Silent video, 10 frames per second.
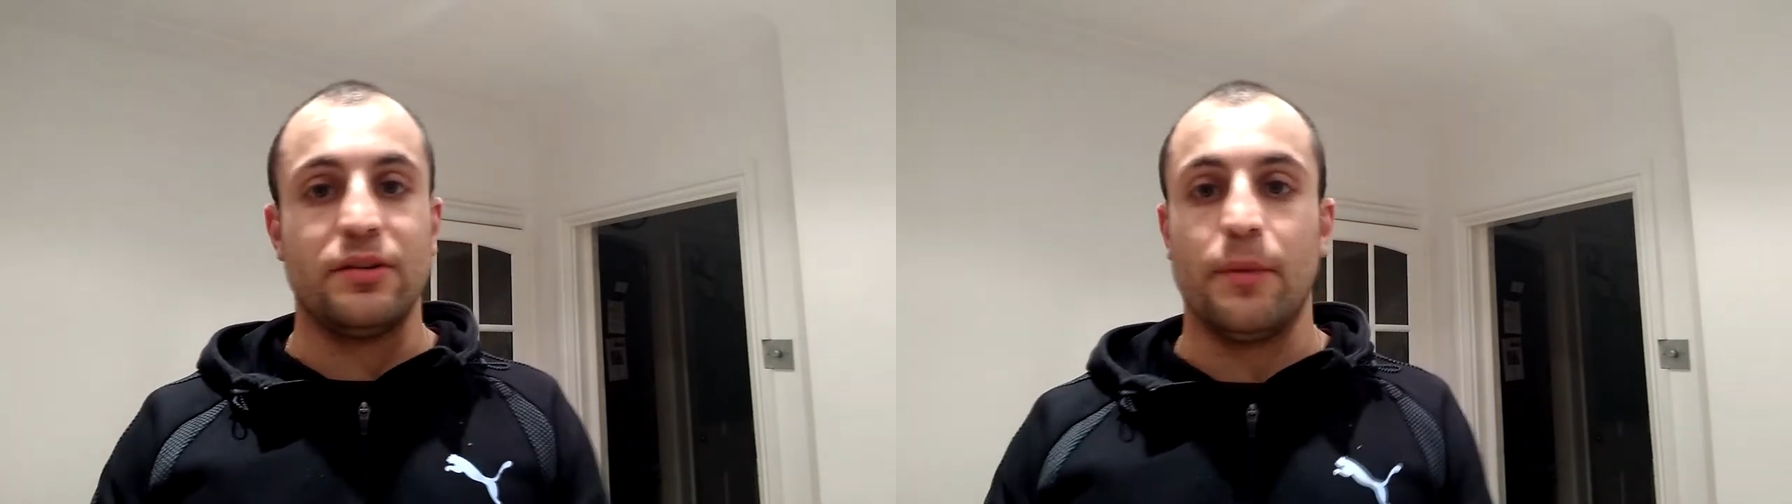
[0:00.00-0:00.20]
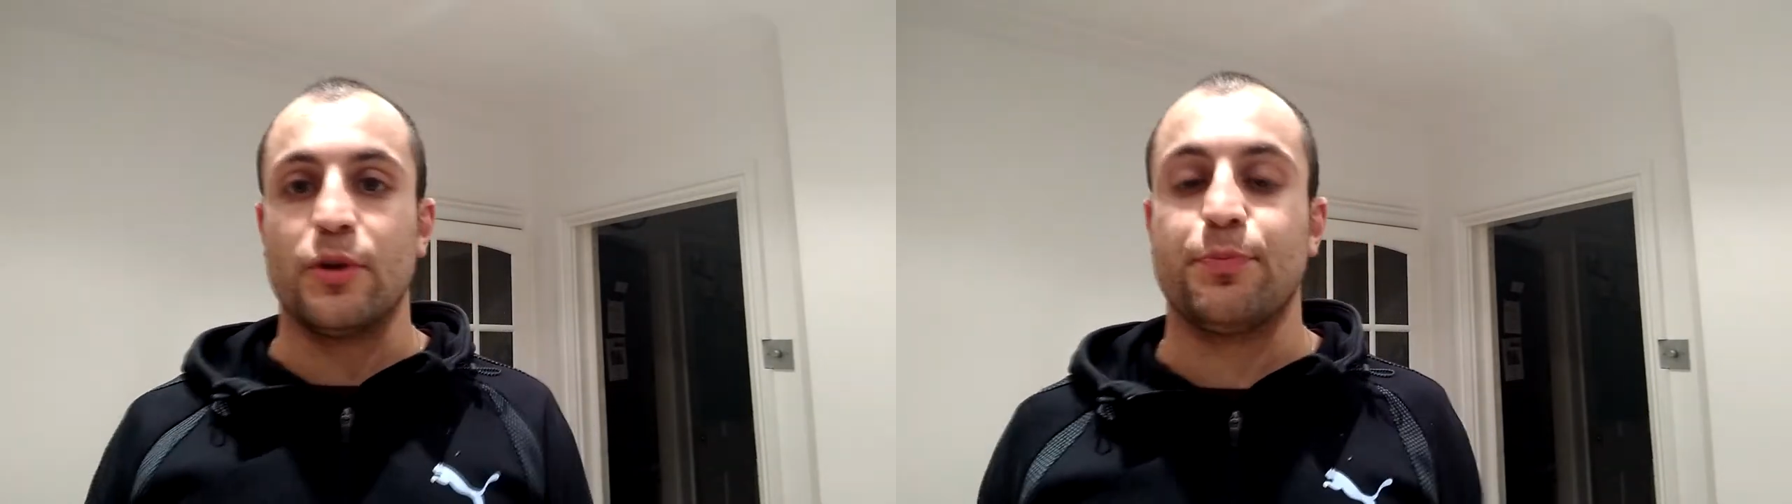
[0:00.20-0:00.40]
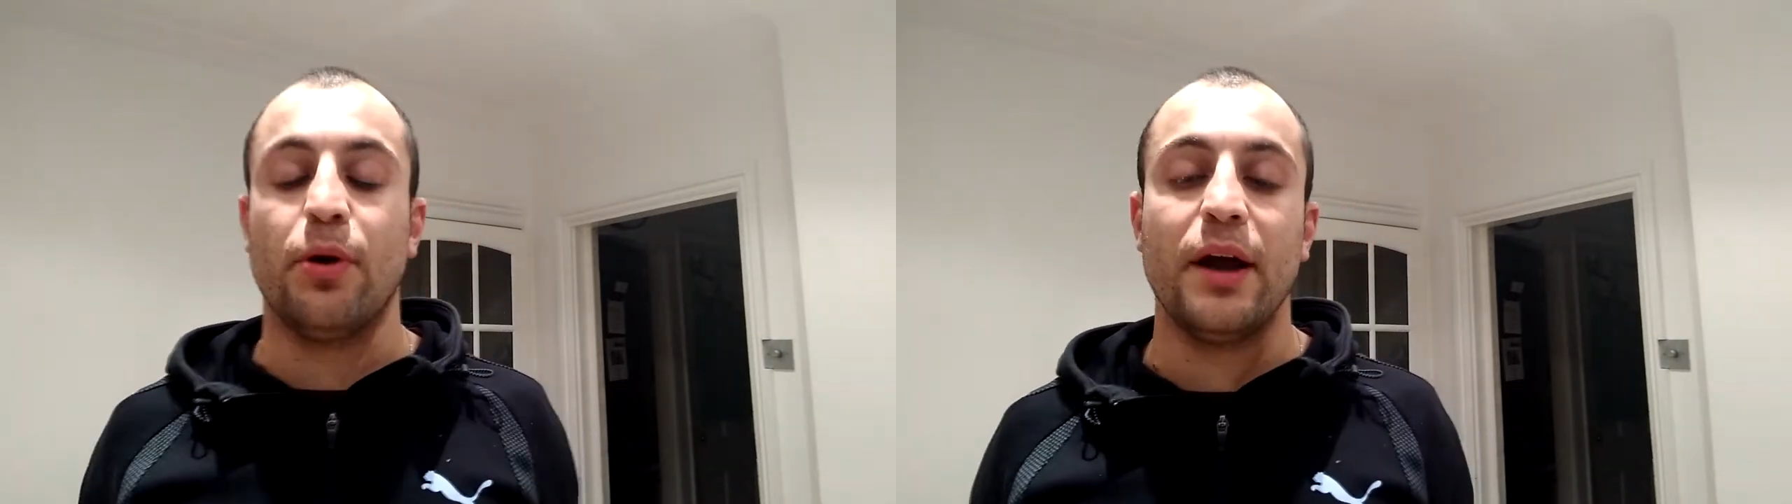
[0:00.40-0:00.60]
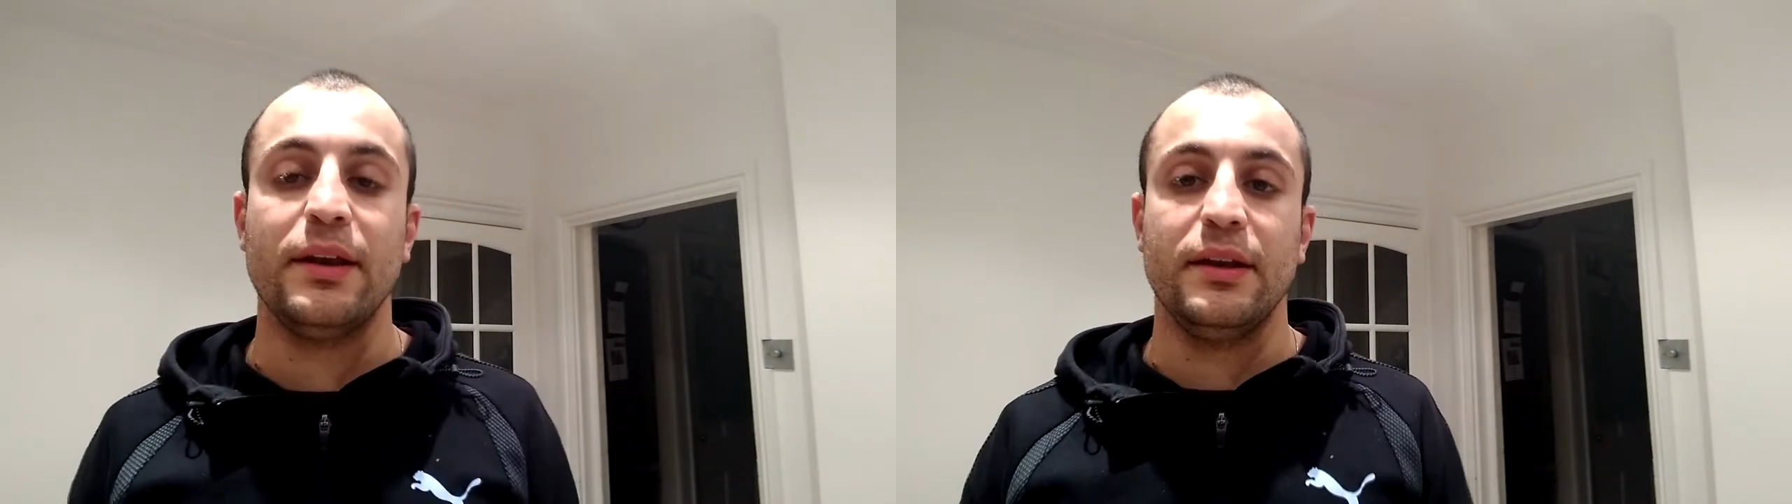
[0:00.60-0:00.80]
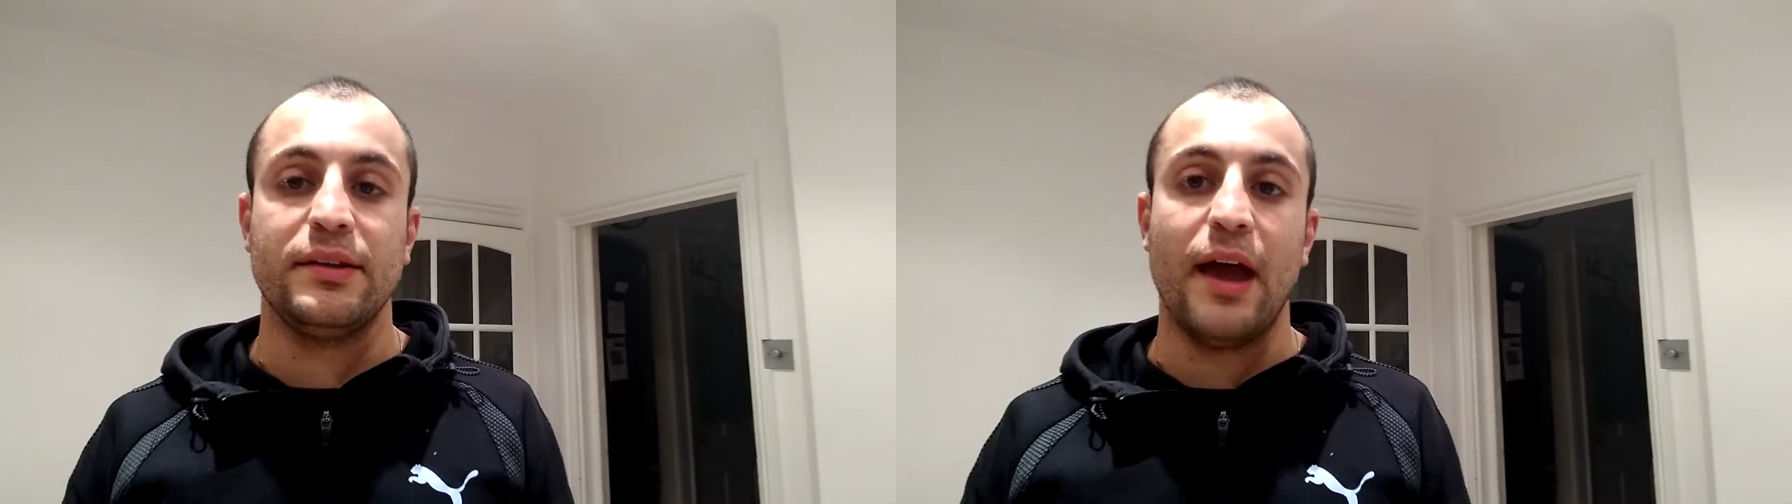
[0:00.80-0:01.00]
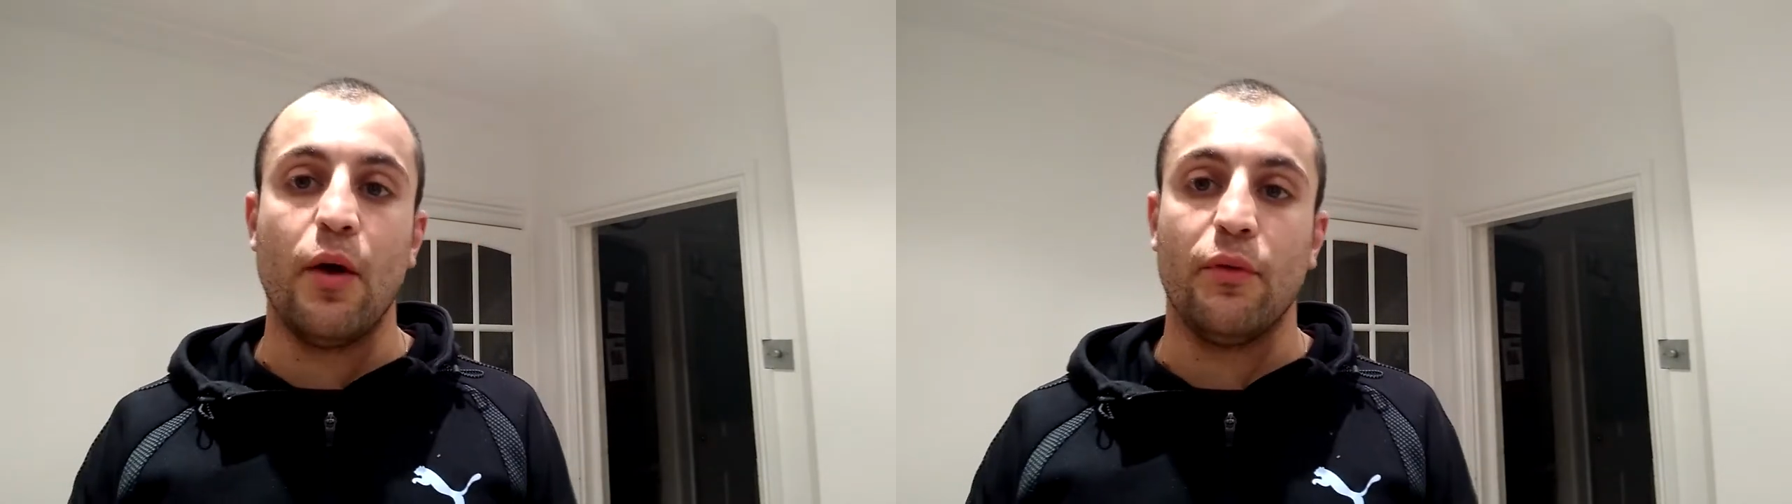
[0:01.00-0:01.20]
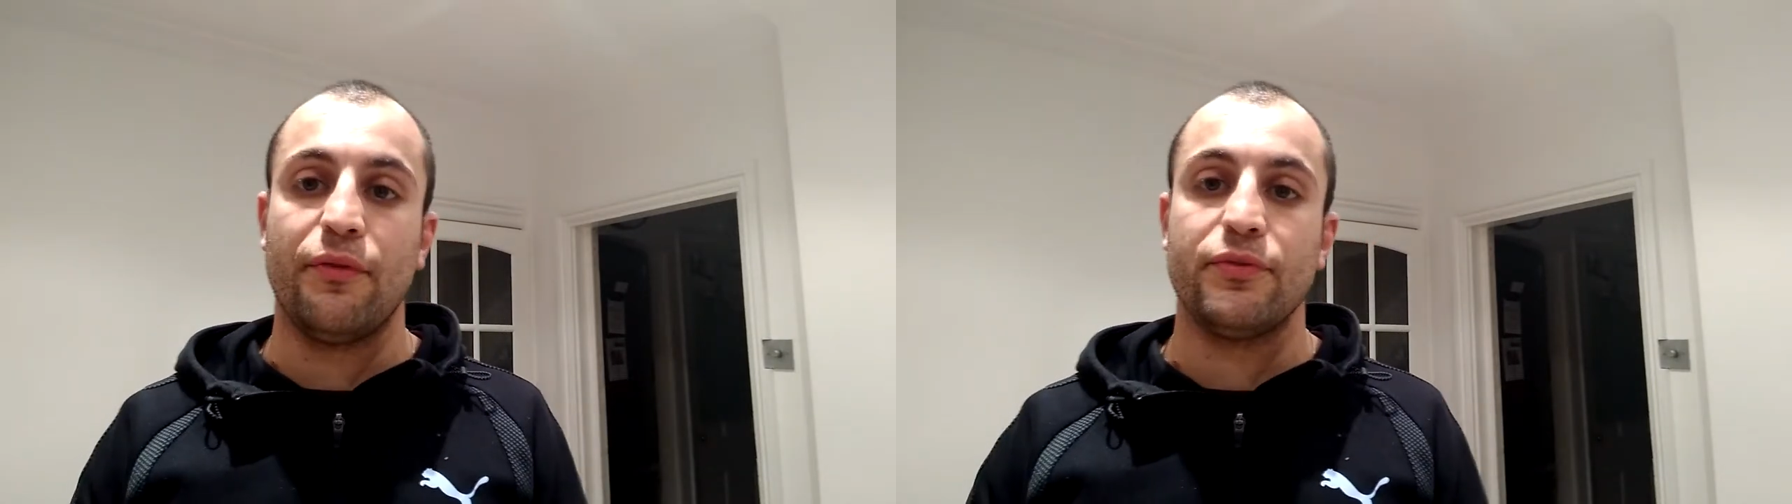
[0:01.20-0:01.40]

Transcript: so much pride in his health,